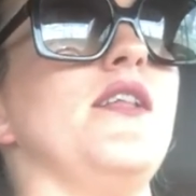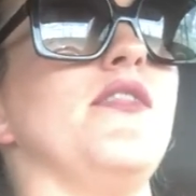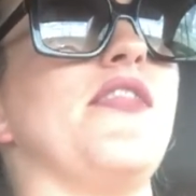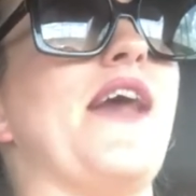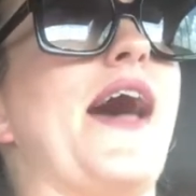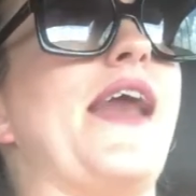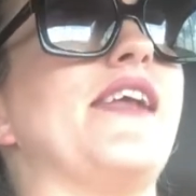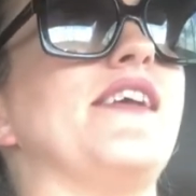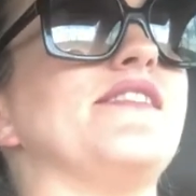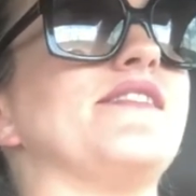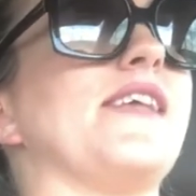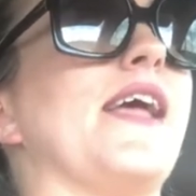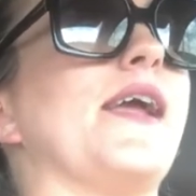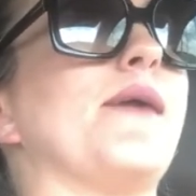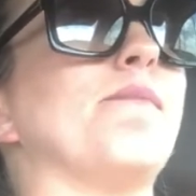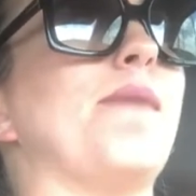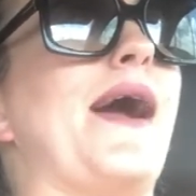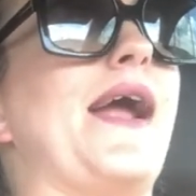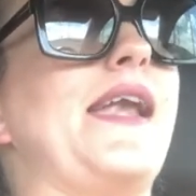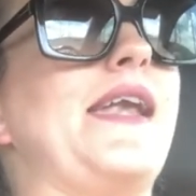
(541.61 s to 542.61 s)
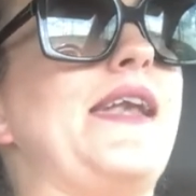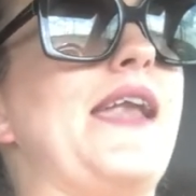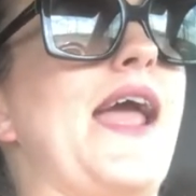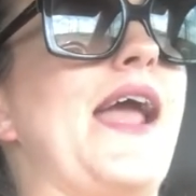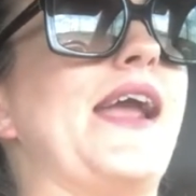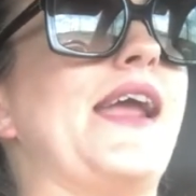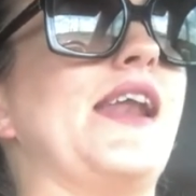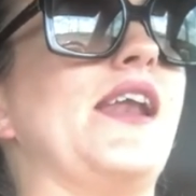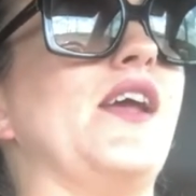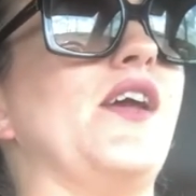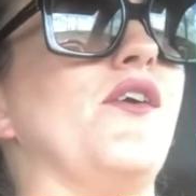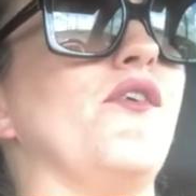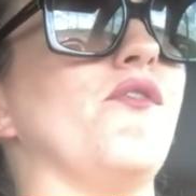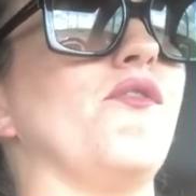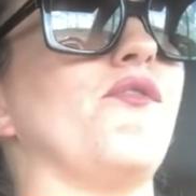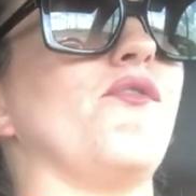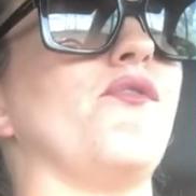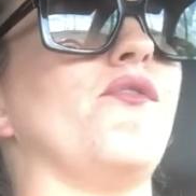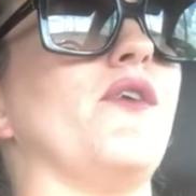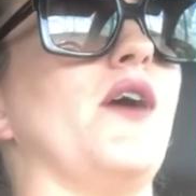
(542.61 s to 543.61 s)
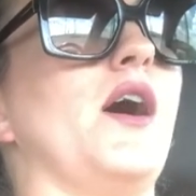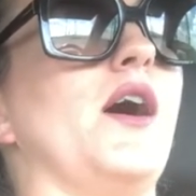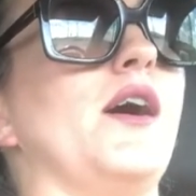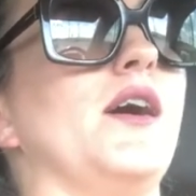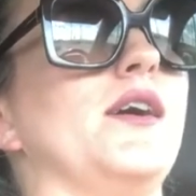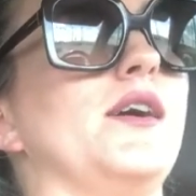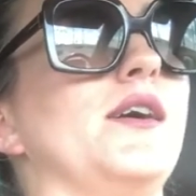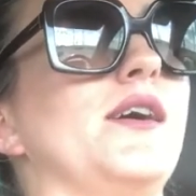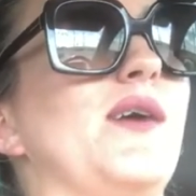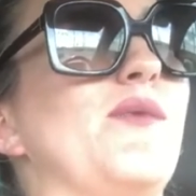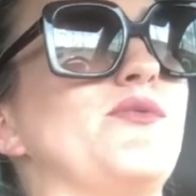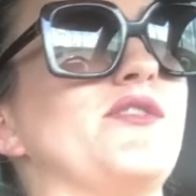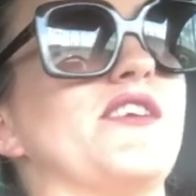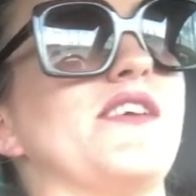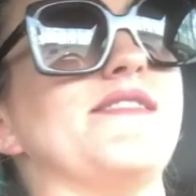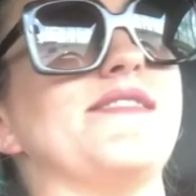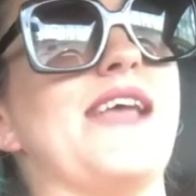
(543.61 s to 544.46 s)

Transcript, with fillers: That is like my negative uh, I was gonna